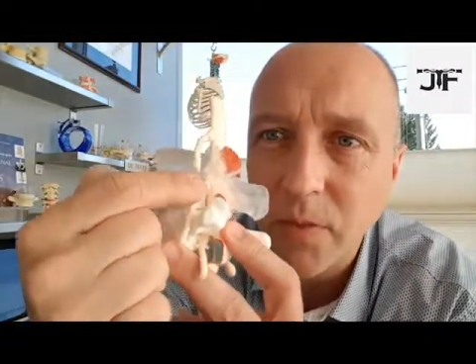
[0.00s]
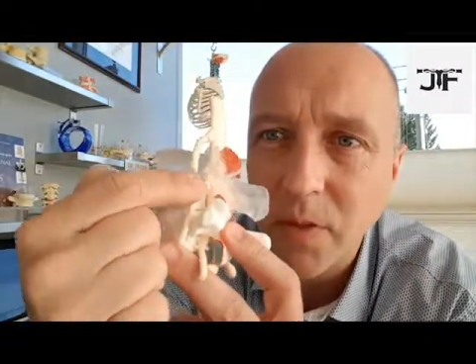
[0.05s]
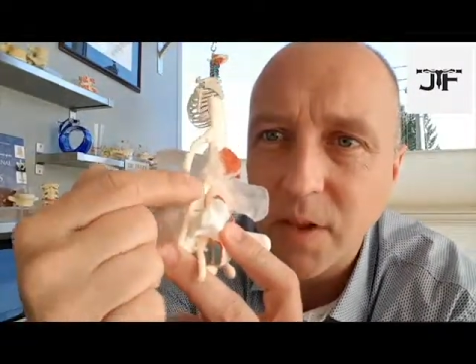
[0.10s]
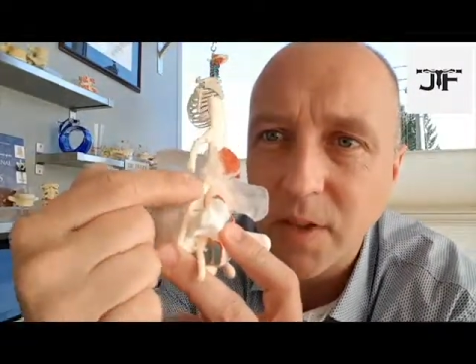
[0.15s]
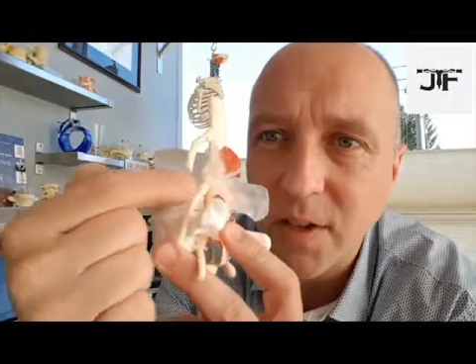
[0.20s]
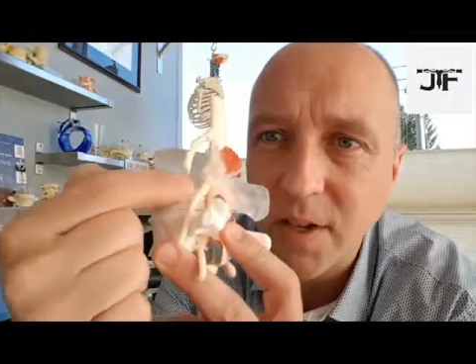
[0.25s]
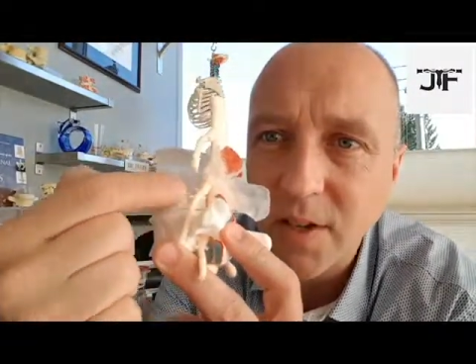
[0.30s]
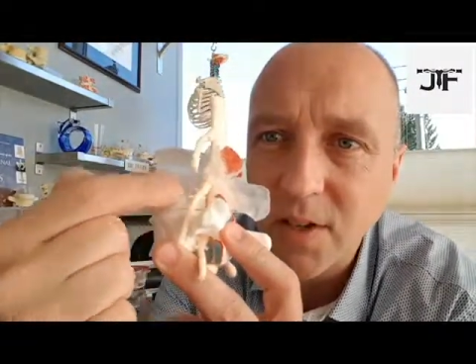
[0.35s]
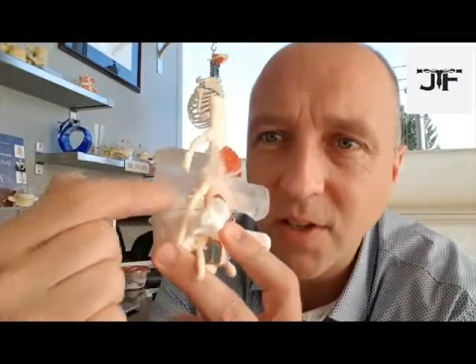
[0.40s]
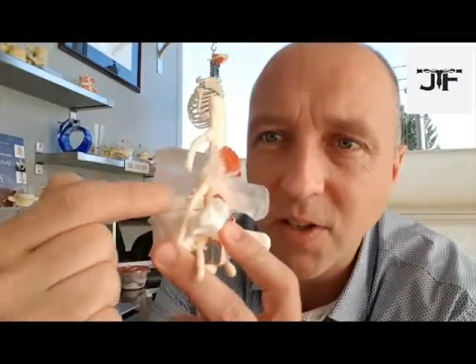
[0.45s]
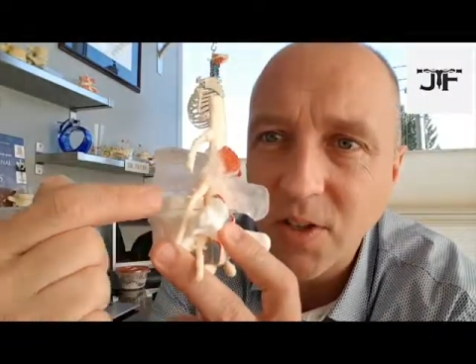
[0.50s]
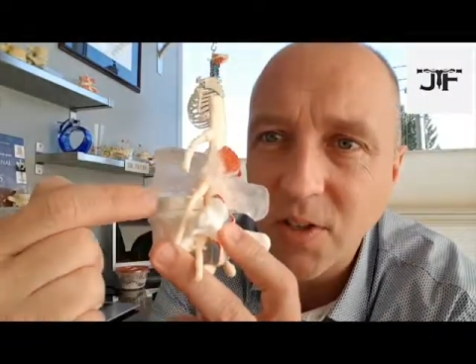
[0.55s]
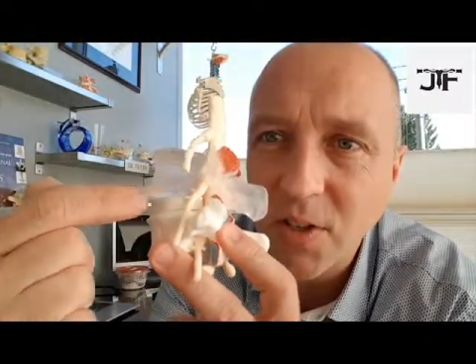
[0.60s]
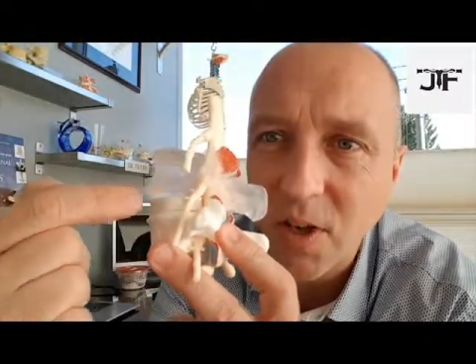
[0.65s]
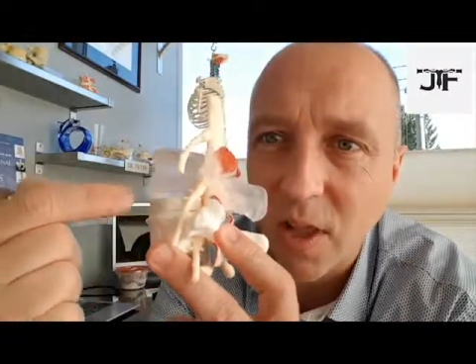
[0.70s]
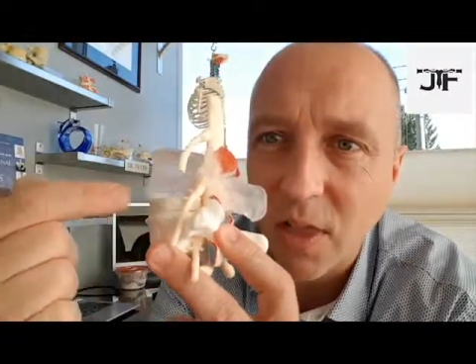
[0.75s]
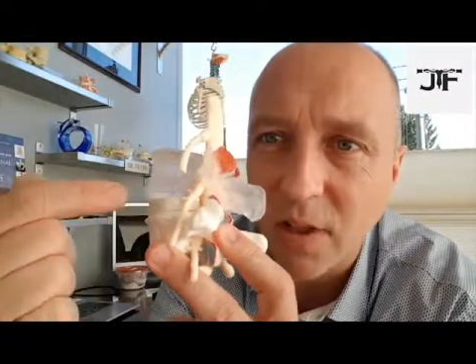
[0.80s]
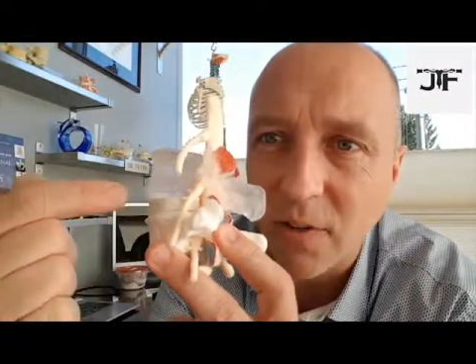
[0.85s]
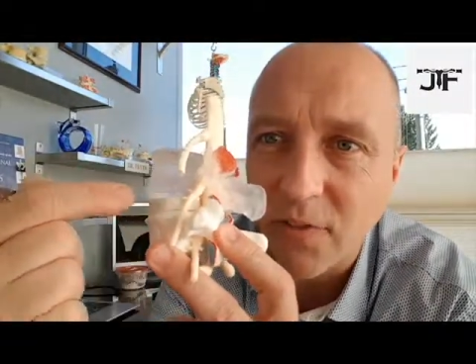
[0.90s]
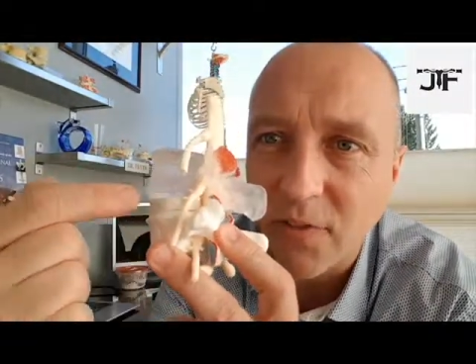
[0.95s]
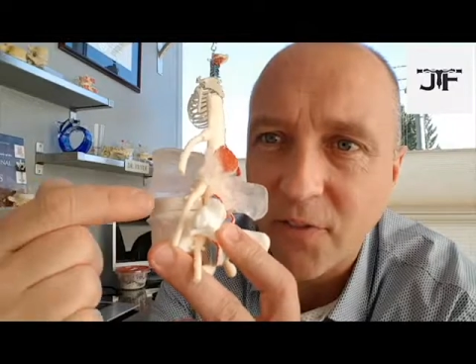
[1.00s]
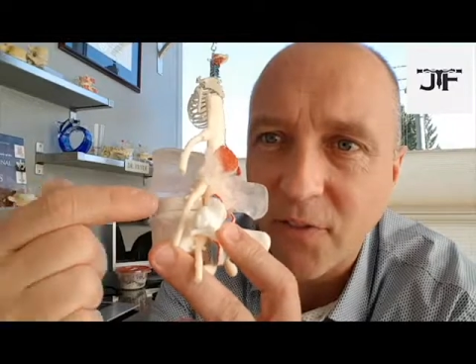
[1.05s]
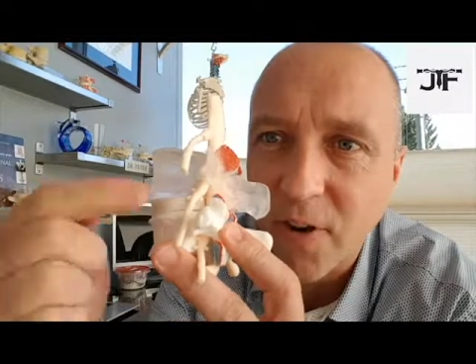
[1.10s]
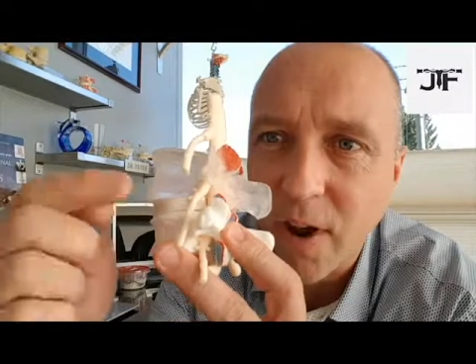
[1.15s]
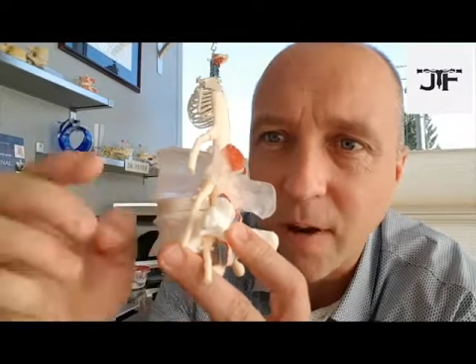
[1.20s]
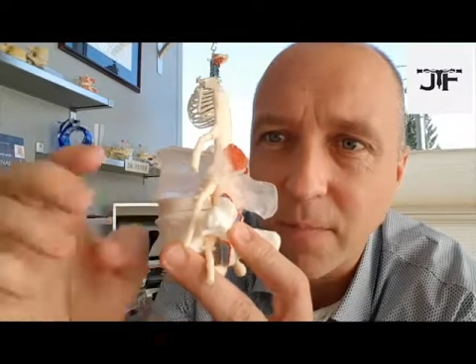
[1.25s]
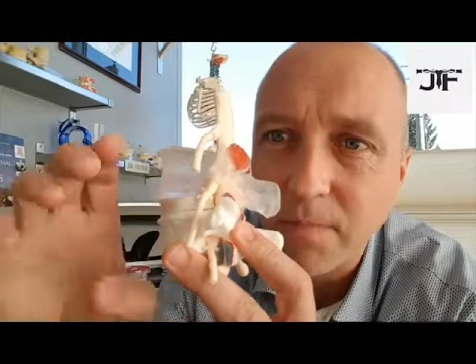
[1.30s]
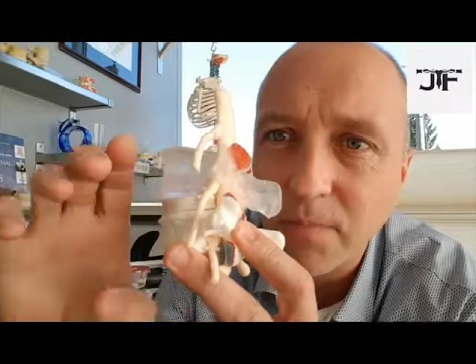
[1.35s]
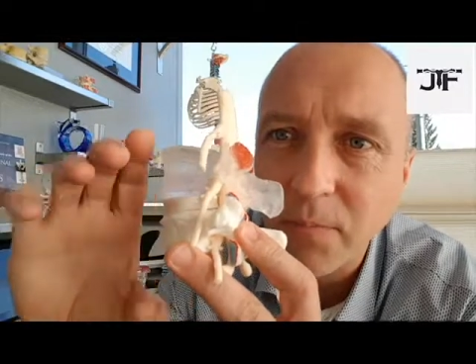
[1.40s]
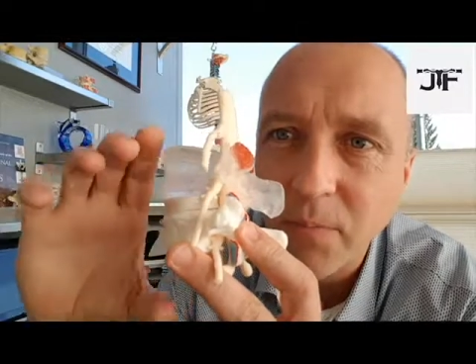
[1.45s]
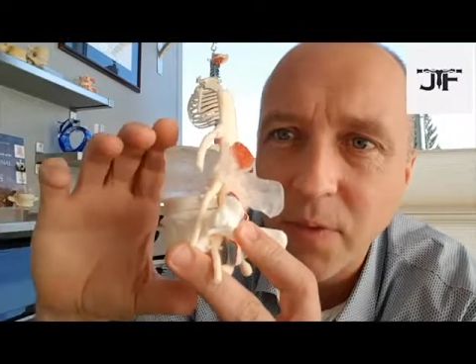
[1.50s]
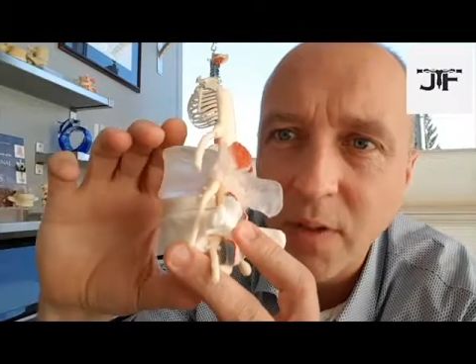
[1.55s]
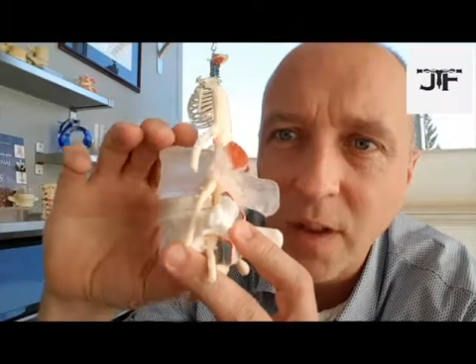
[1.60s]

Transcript: the disc is on the front.